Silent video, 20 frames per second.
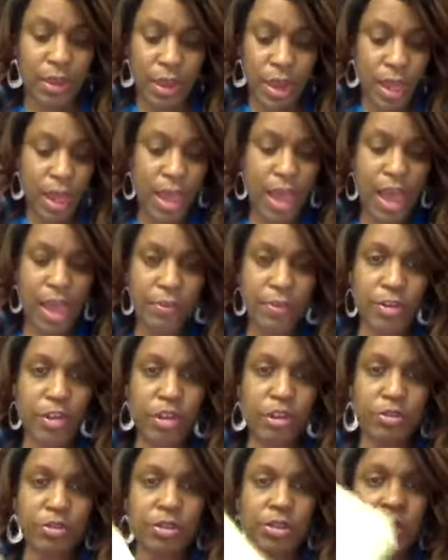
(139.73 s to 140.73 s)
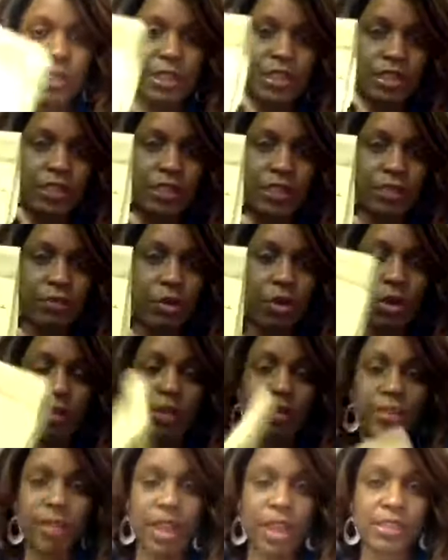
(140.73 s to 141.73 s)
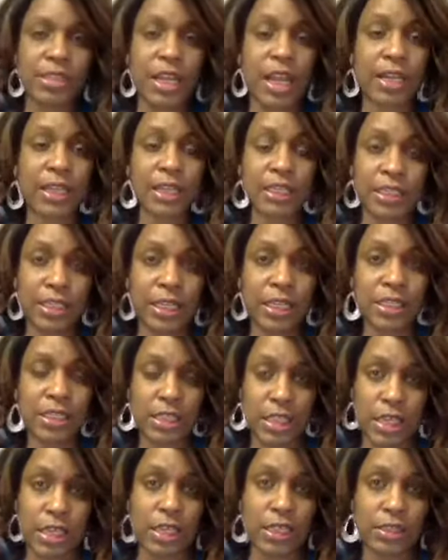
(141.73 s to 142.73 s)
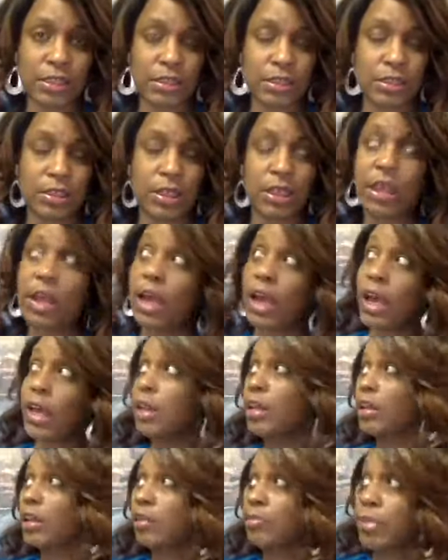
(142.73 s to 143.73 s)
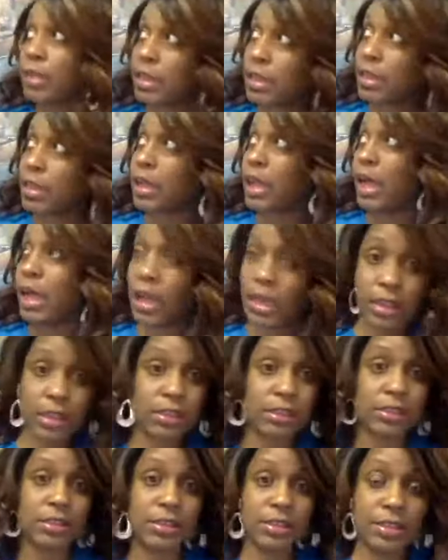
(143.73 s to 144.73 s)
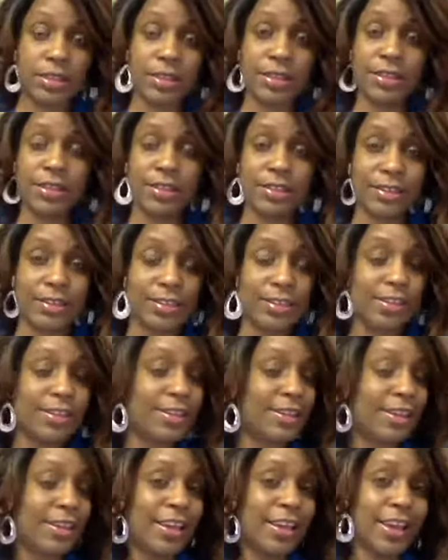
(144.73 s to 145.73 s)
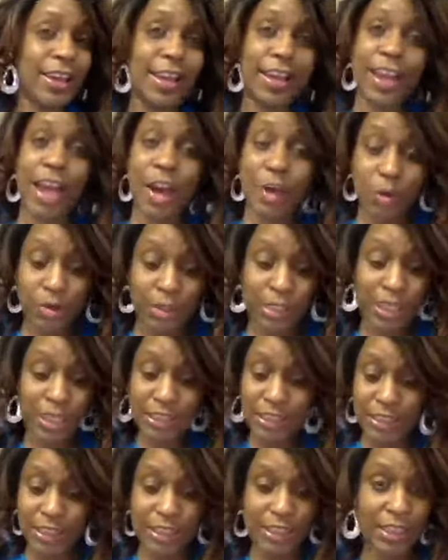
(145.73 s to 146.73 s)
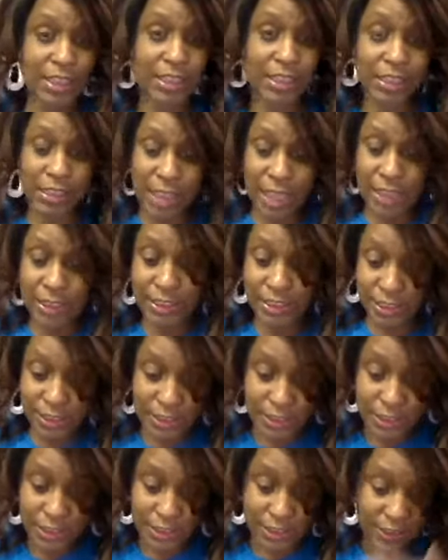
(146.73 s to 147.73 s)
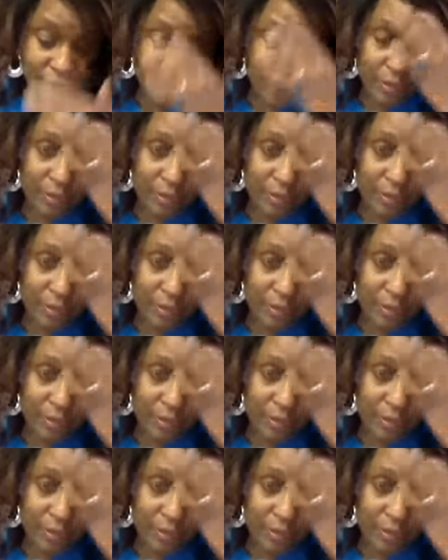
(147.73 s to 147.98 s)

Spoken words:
I have a huge list of all the things that I need to get done. I look up at the clock. Not only is the list not done,